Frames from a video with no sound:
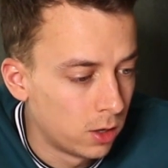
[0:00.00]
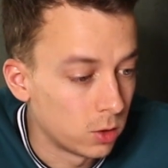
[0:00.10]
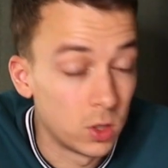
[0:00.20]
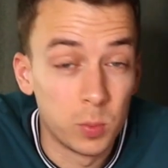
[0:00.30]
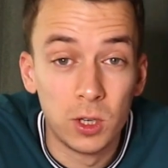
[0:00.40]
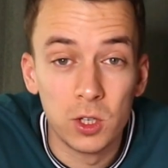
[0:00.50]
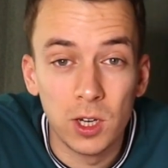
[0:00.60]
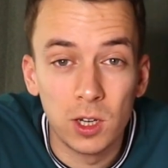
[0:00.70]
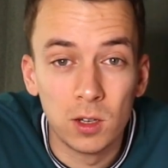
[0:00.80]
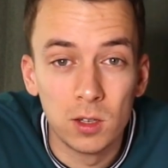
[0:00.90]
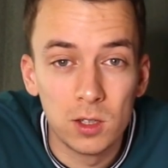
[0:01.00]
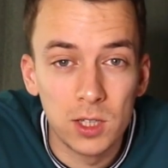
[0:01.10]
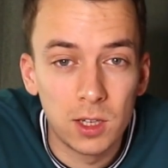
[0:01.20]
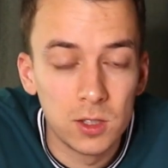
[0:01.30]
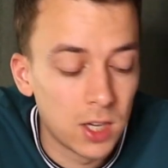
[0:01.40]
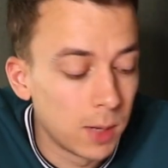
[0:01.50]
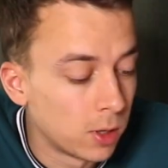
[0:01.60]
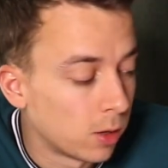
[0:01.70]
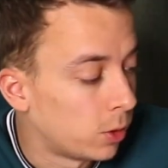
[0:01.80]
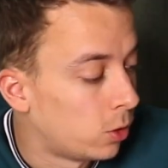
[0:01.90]
So this will be the second scape that
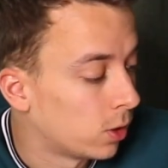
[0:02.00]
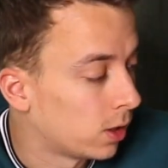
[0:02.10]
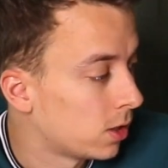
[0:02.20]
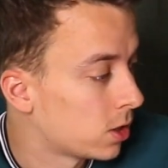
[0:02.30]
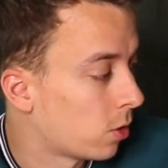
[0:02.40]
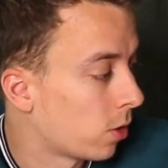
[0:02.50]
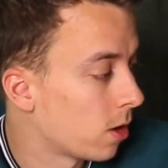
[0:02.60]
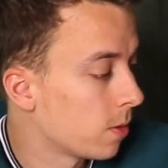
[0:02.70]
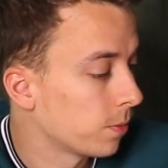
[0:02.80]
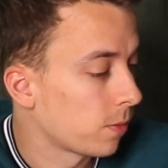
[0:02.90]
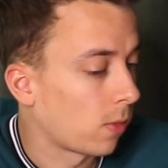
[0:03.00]
I'll be doing in this aquarium.